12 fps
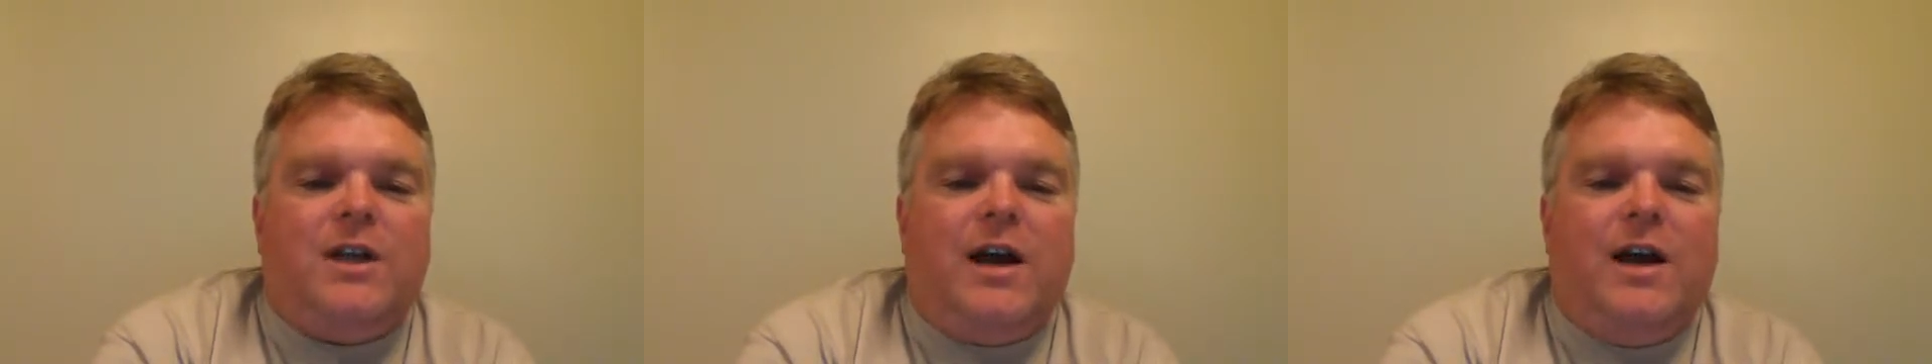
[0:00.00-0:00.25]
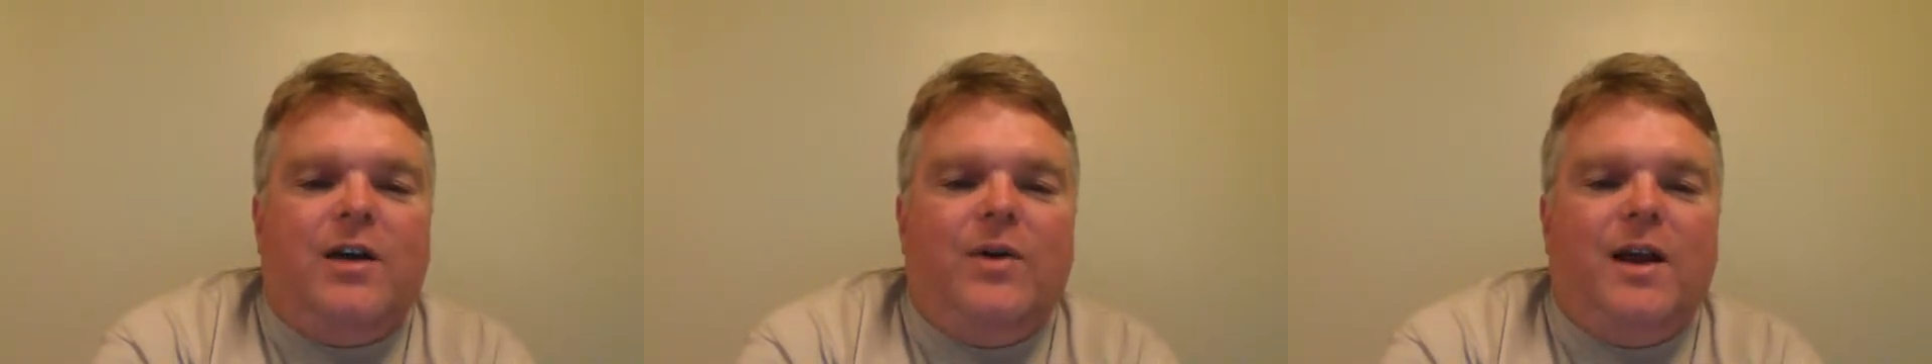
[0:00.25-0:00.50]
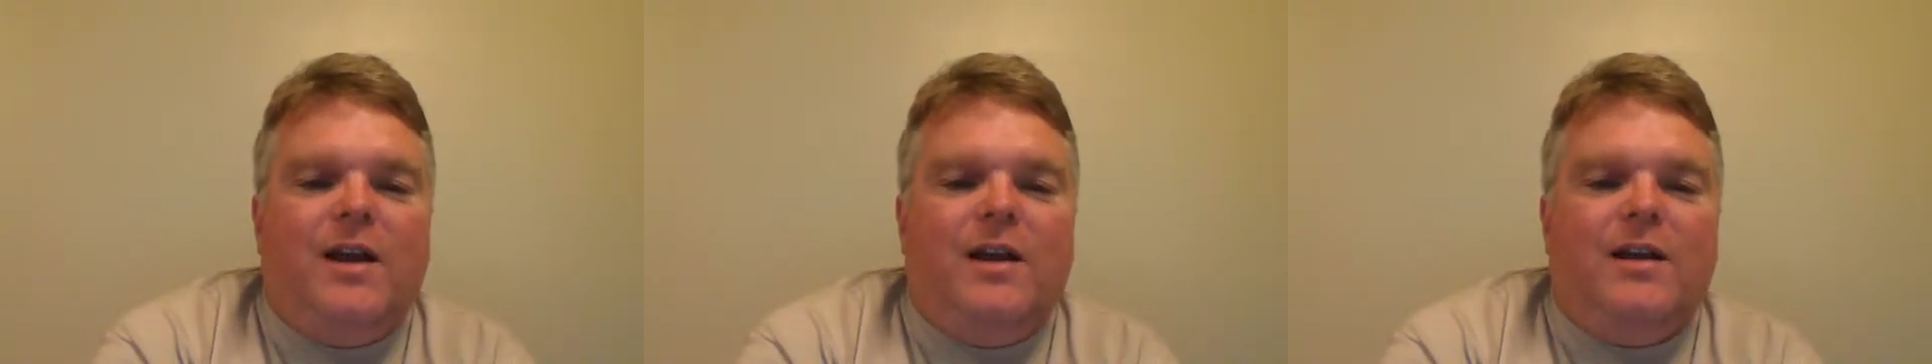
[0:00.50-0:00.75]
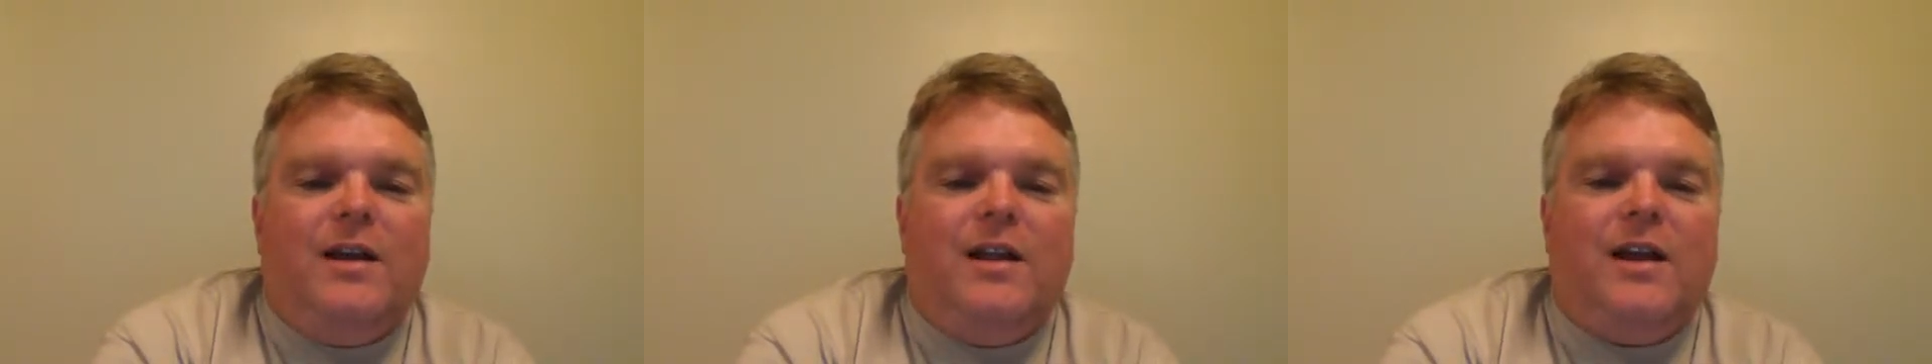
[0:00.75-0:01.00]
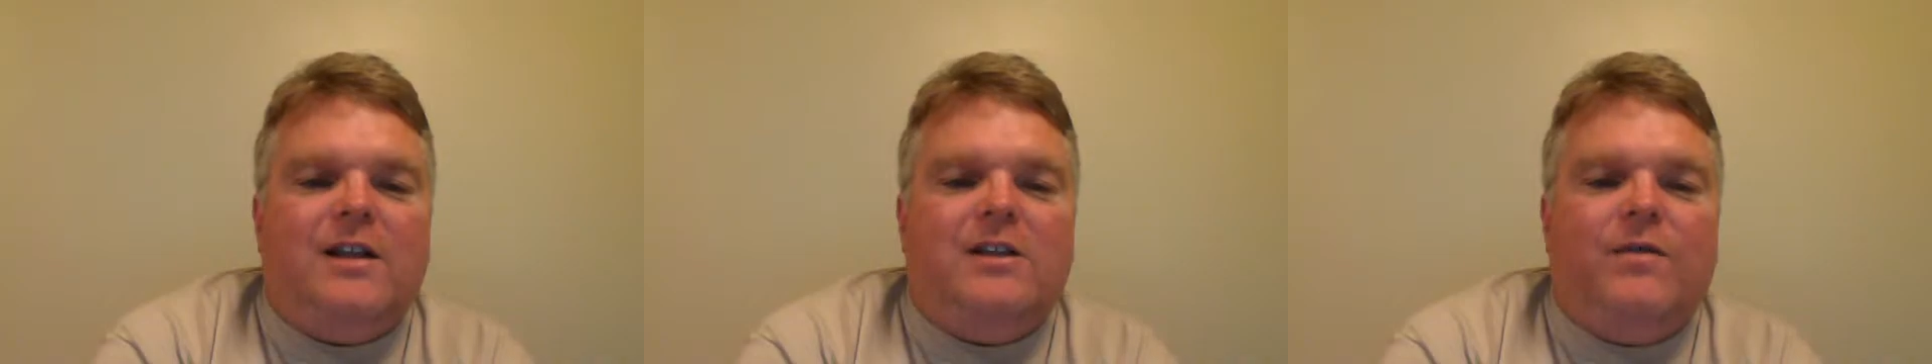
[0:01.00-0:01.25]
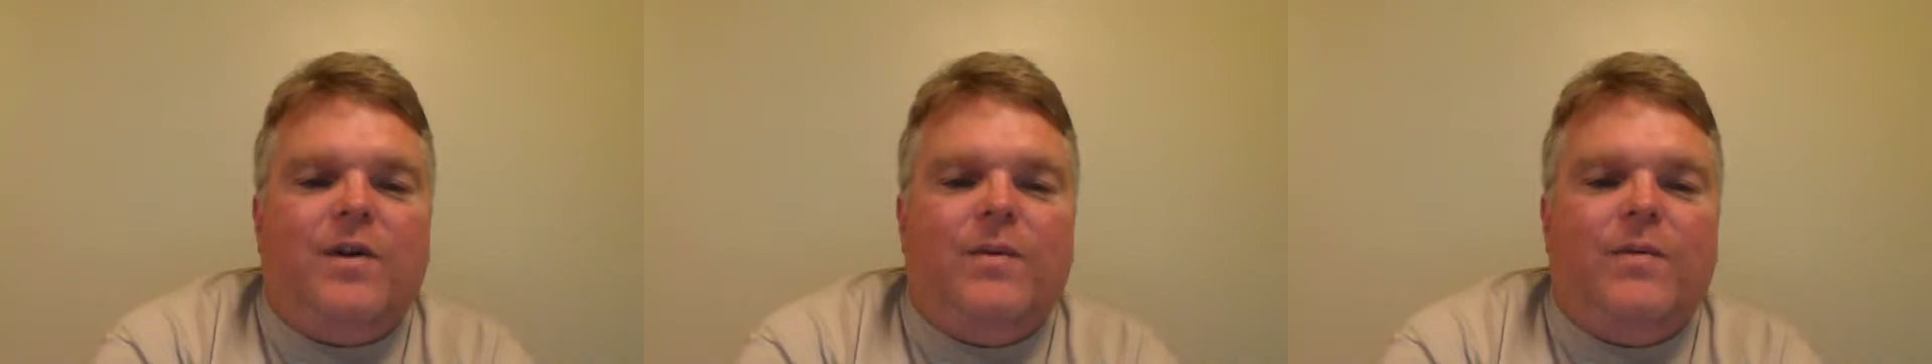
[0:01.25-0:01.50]
Highway, and that's
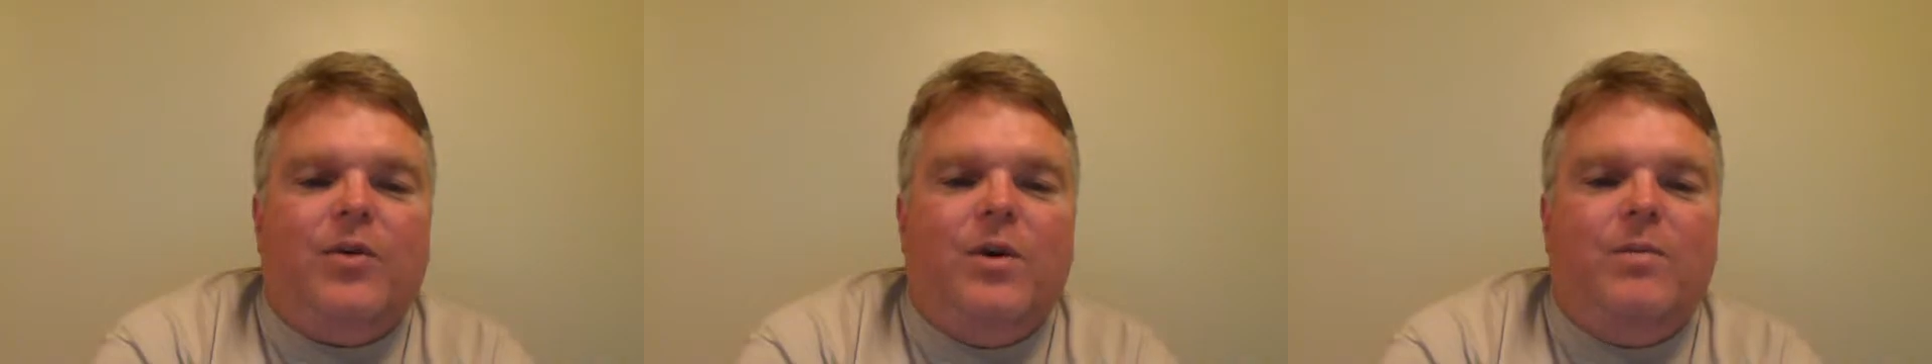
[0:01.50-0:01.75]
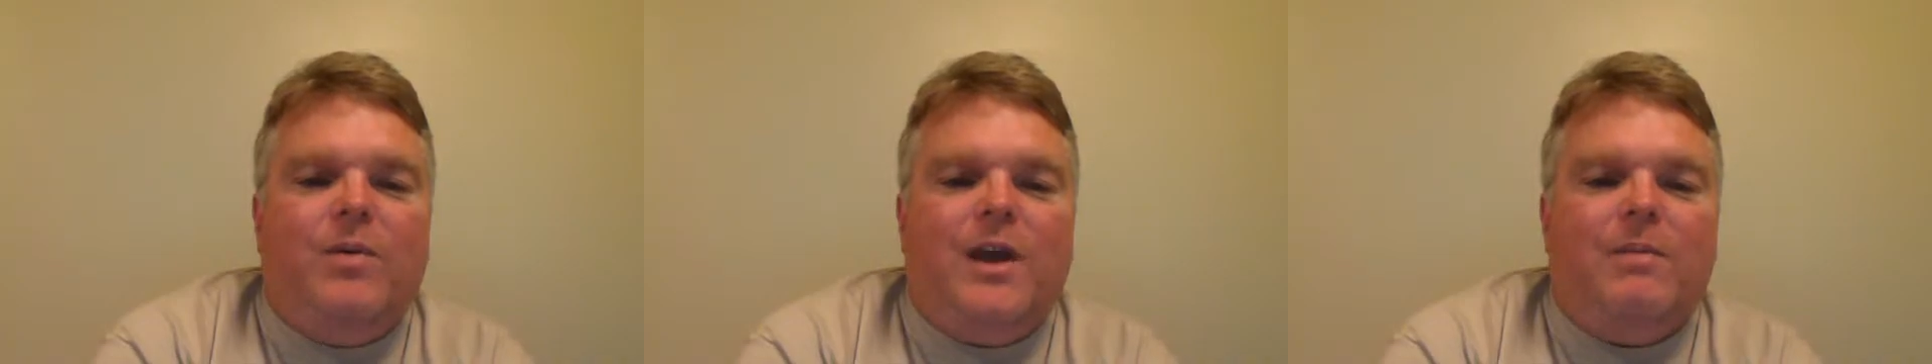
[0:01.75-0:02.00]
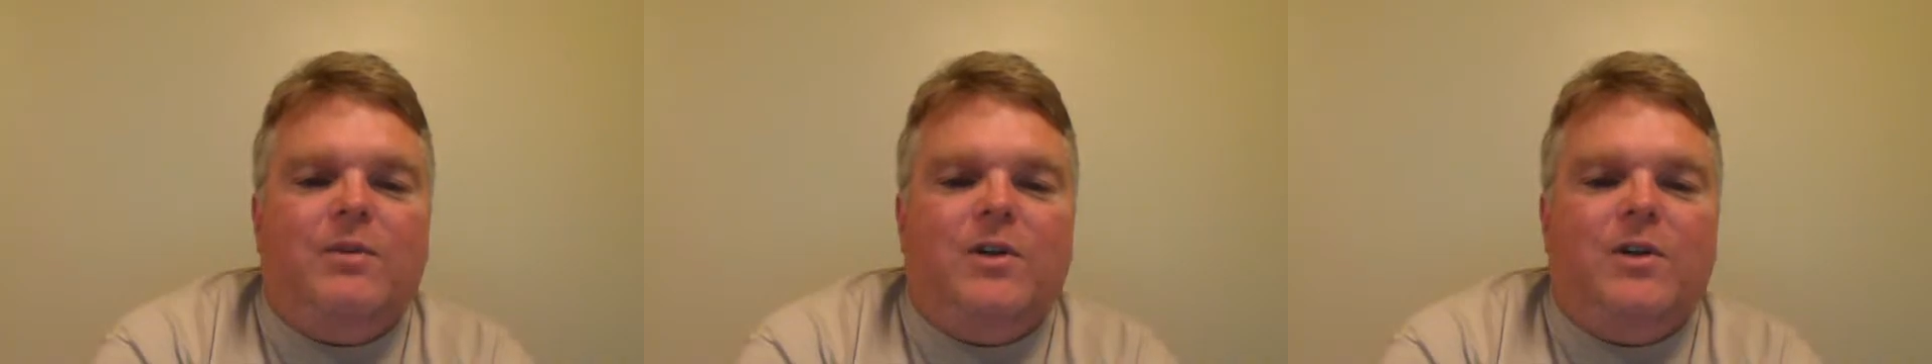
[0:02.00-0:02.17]
from 3 p.m.